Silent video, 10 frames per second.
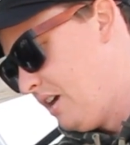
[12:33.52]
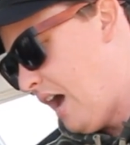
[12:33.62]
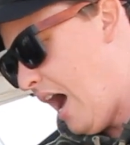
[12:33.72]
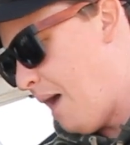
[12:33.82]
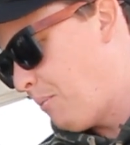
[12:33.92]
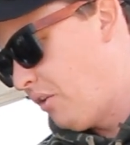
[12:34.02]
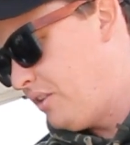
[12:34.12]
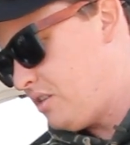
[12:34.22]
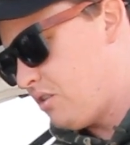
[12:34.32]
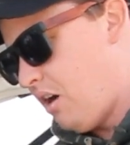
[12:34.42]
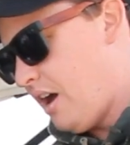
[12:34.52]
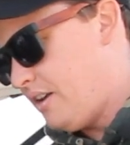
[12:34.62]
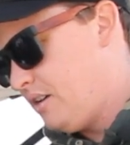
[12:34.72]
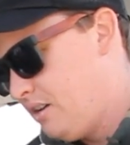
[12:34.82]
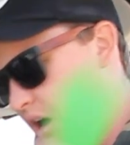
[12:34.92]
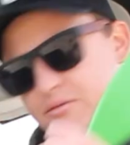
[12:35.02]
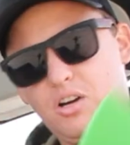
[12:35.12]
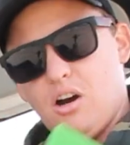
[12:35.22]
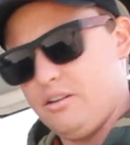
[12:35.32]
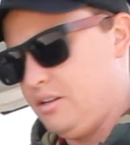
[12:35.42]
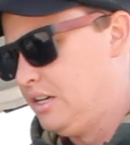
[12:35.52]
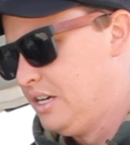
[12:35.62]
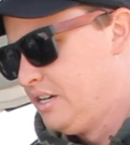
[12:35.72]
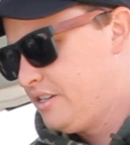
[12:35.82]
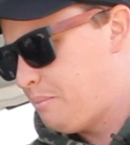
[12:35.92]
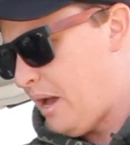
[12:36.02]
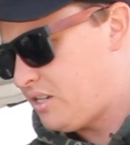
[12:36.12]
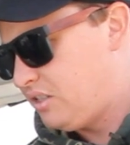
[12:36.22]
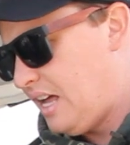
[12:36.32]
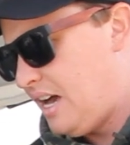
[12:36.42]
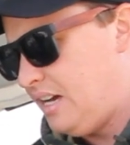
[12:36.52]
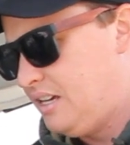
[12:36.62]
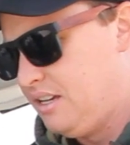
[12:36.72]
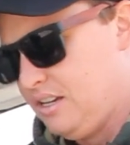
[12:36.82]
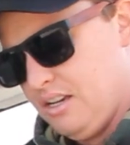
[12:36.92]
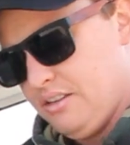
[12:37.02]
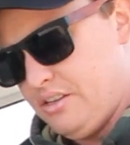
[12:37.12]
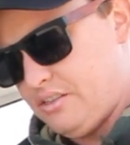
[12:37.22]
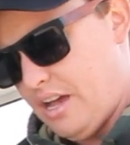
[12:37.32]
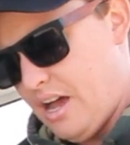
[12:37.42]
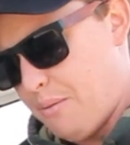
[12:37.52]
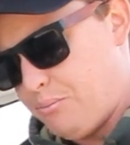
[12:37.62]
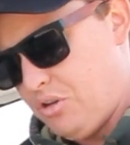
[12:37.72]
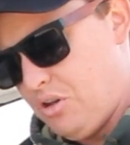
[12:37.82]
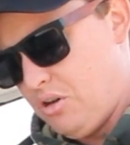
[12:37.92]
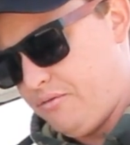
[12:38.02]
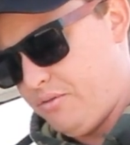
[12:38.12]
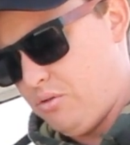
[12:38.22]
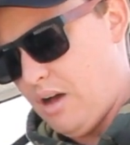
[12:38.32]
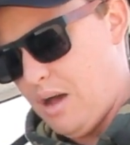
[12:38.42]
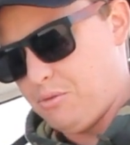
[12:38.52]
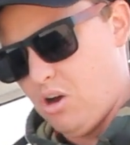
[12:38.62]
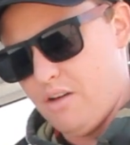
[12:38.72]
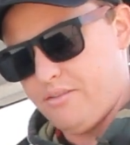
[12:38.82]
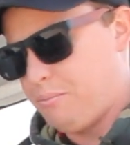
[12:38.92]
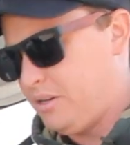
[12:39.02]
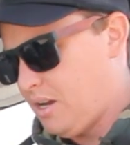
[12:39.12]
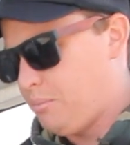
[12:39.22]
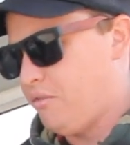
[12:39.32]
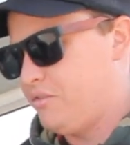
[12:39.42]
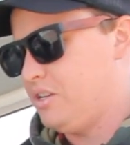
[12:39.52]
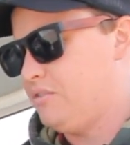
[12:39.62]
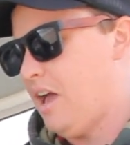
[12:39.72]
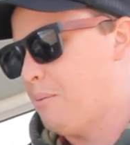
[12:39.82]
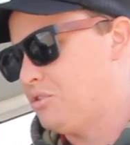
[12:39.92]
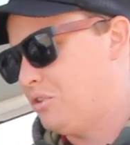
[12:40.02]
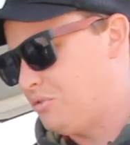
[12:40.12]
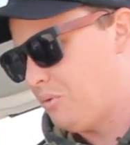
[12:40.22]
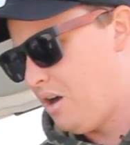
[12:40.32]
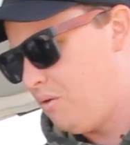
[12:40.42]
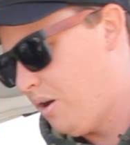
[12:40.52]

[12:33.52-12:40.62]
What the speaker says: On this side, I've got spatula, this beautiful knife I picked up off of Amazon as well.